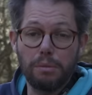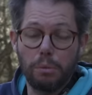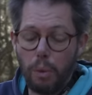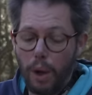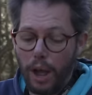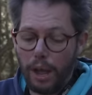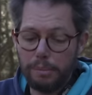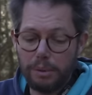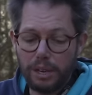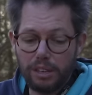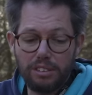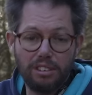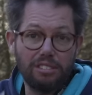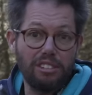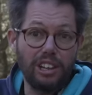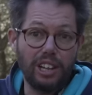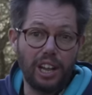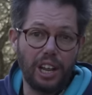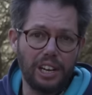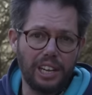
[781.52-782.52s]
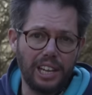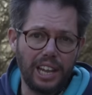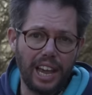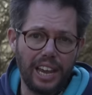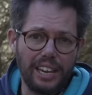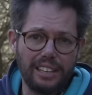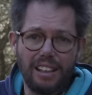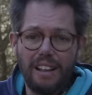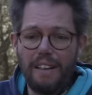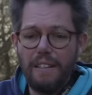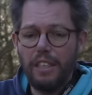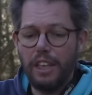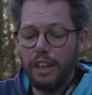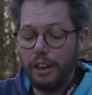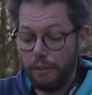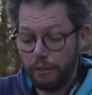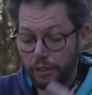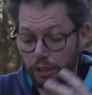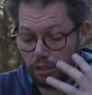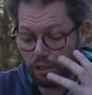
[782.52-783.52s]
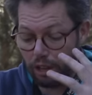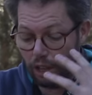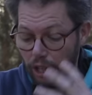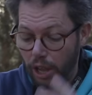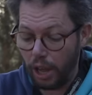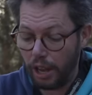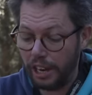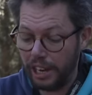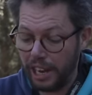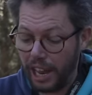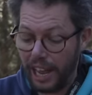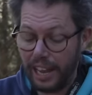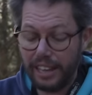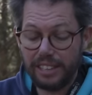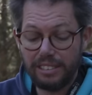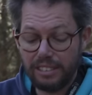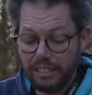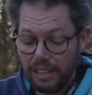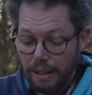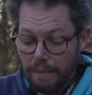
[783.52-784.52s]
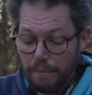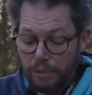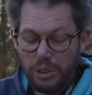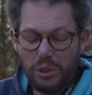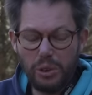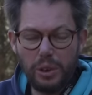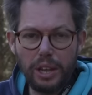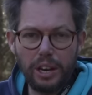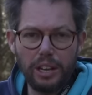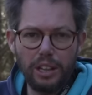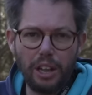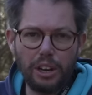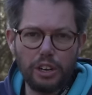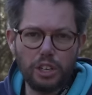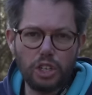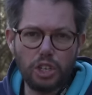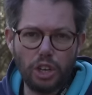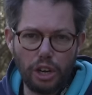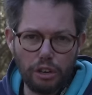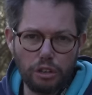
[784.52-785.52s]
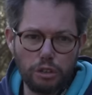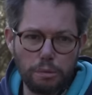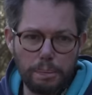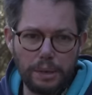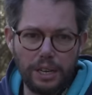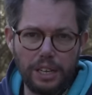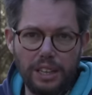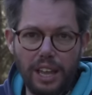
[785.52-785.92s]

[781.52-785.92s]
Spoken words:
Why? Because there's a lot of light, and if there's a lot of light, you get a lot of shutter speed.